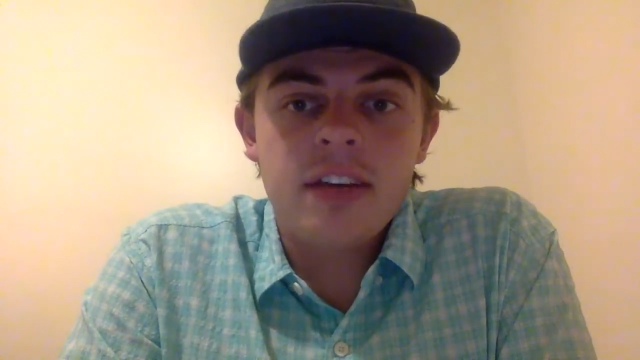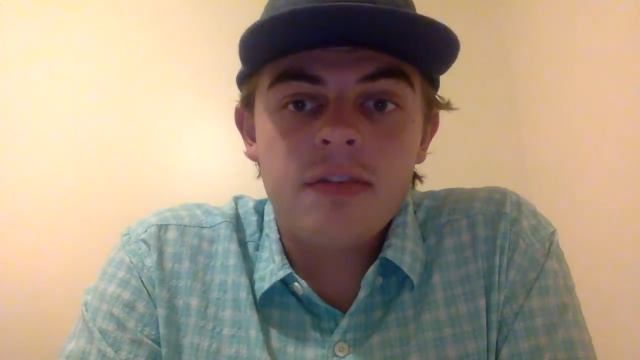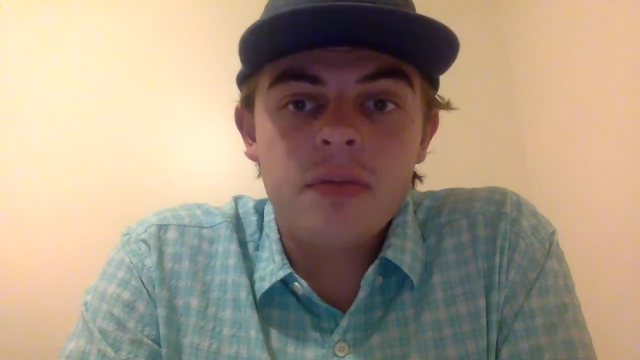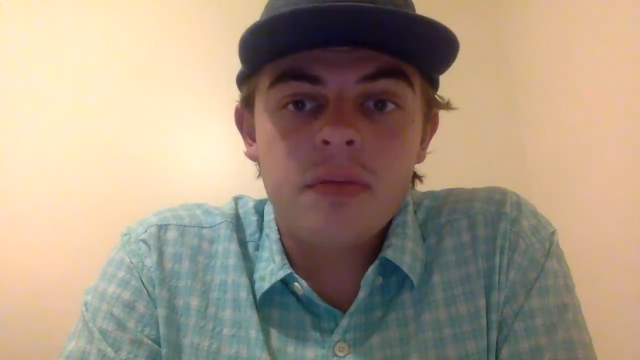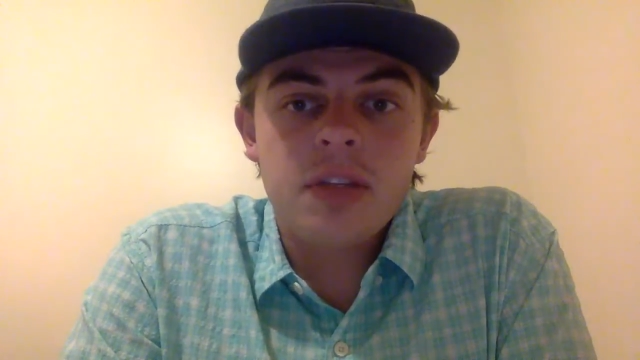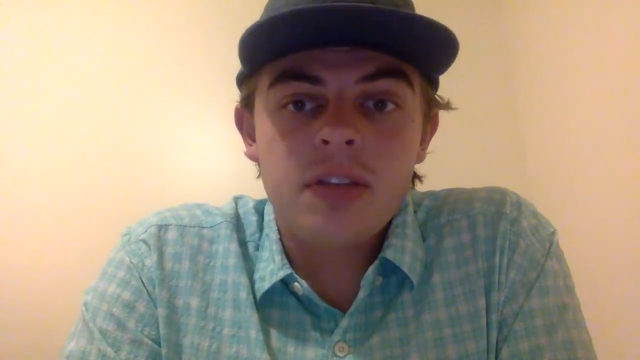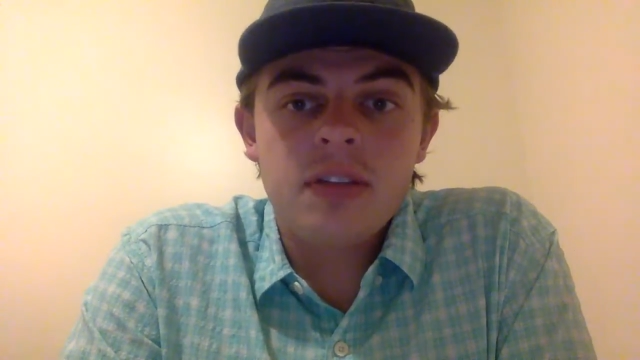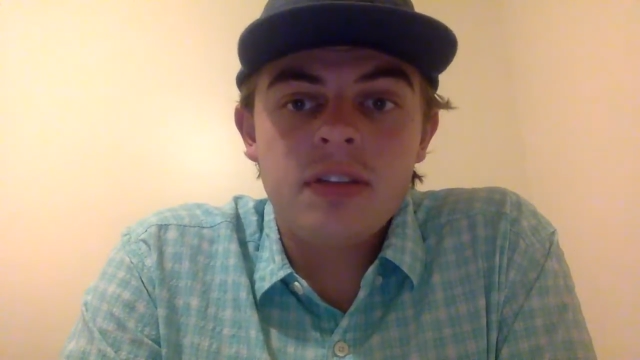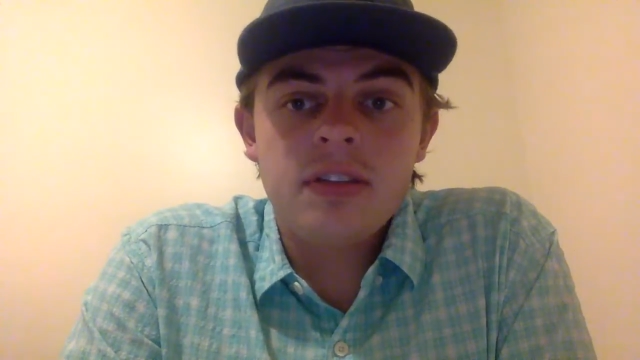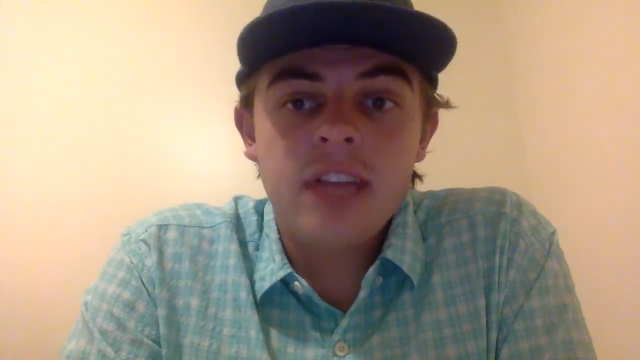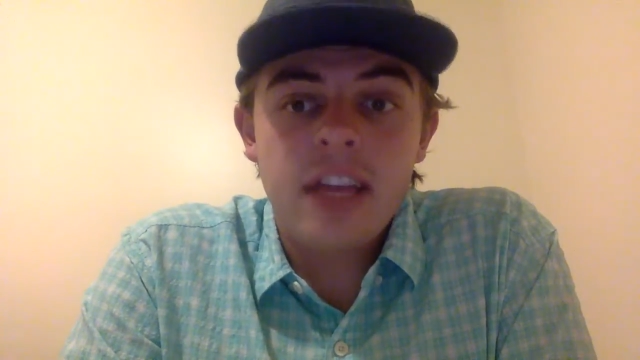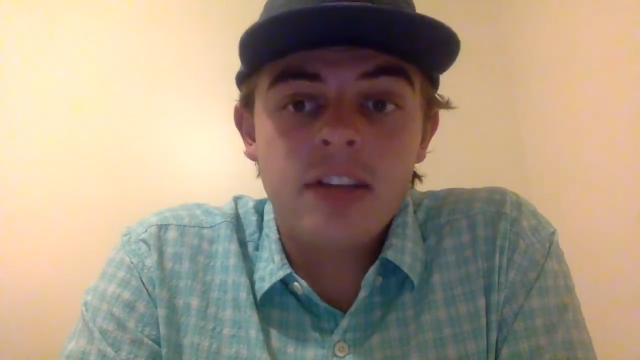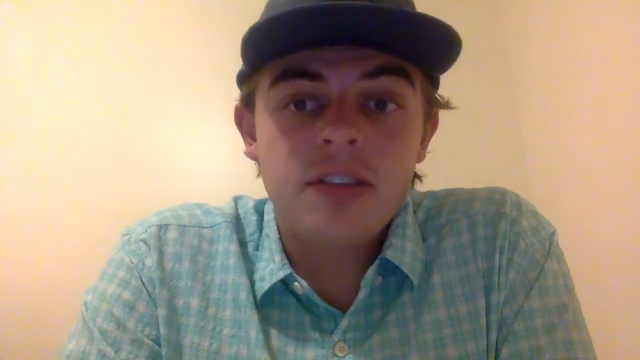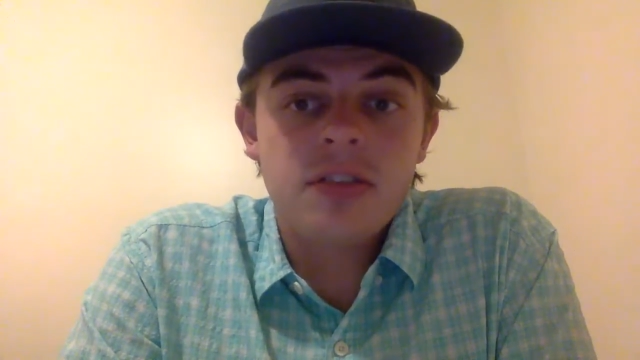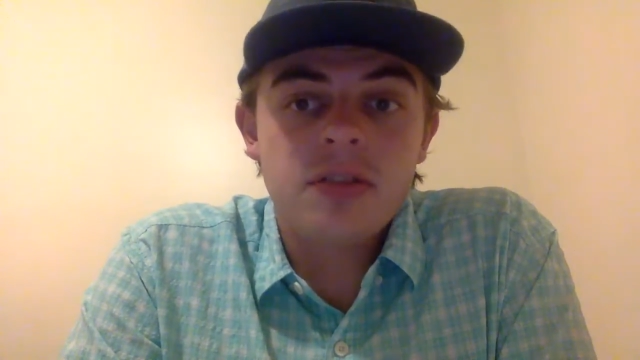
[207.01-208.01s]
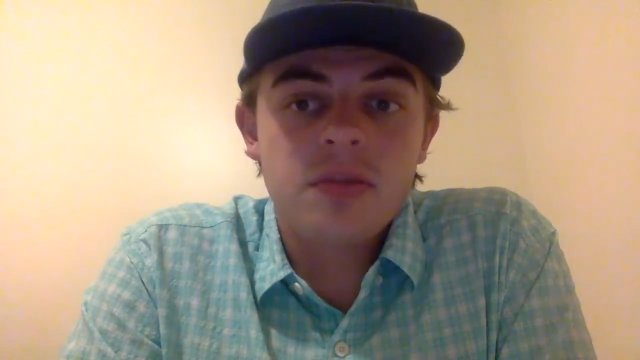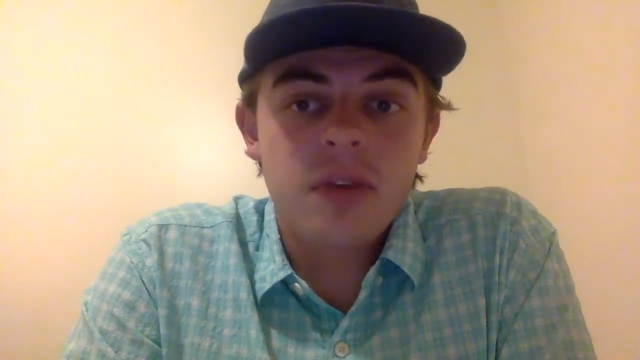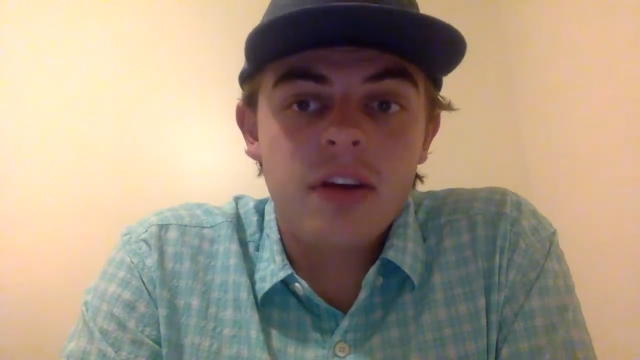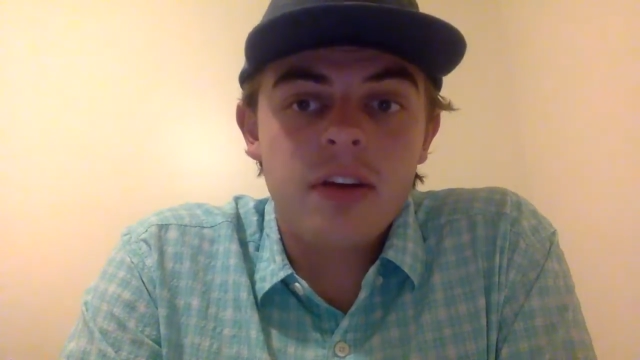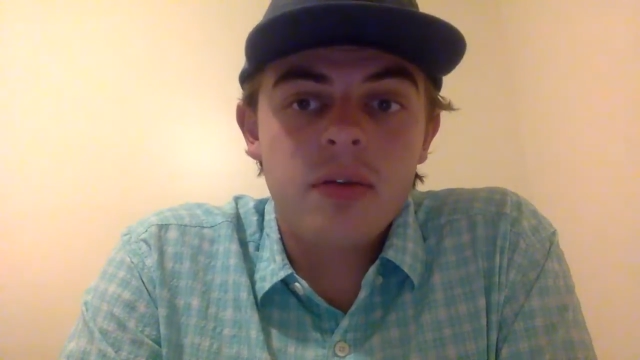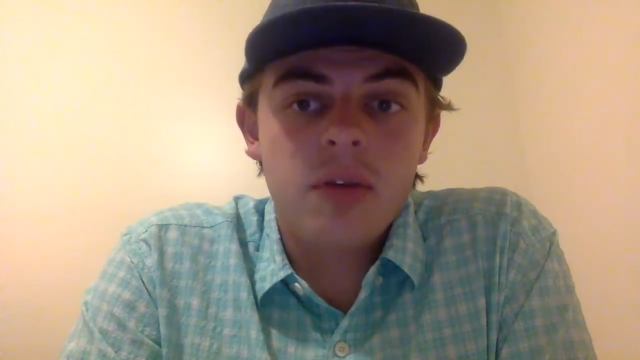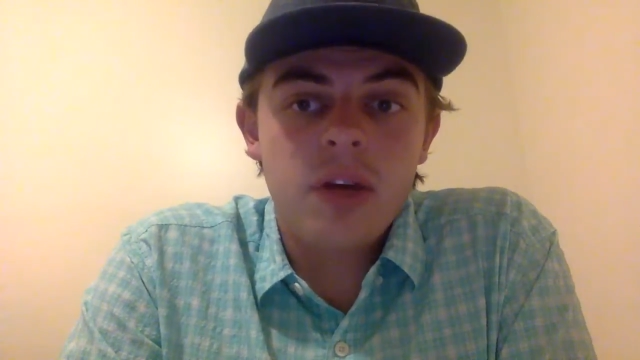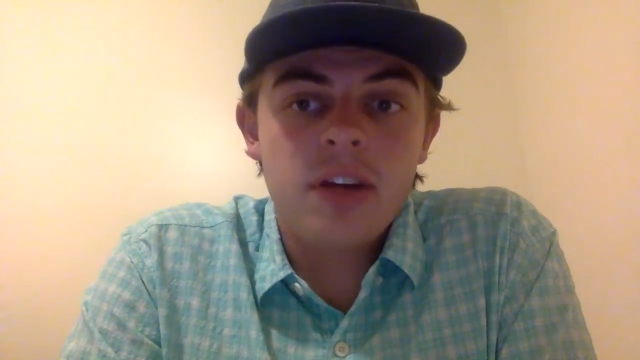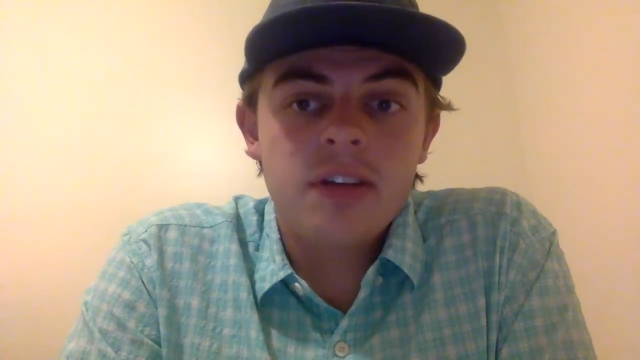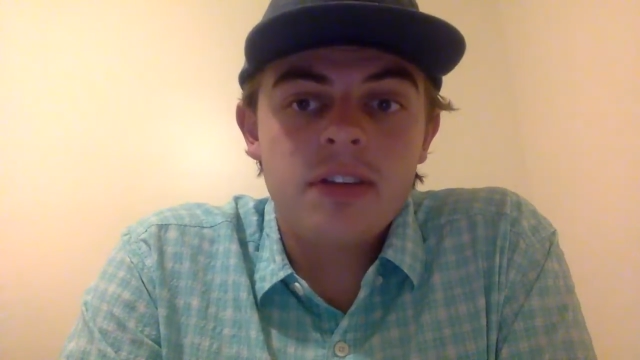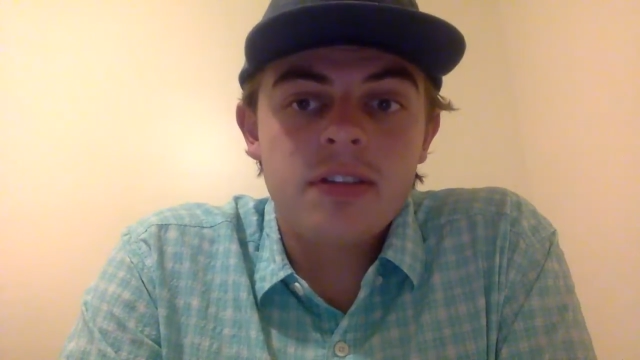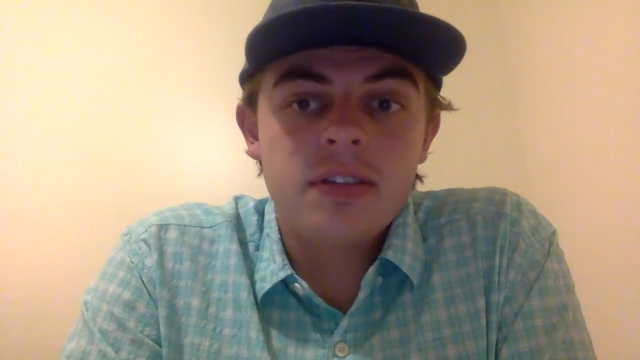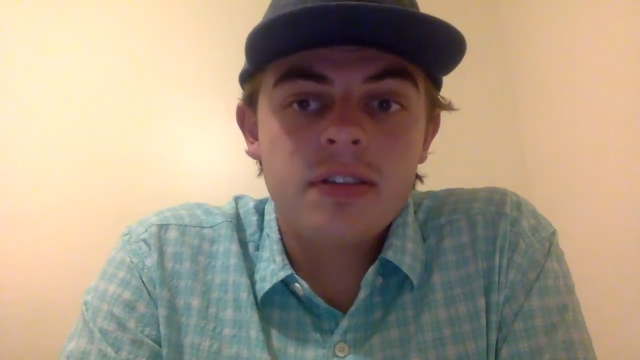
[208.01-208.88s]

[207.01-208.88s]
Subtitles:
from the dangers surrounding waders.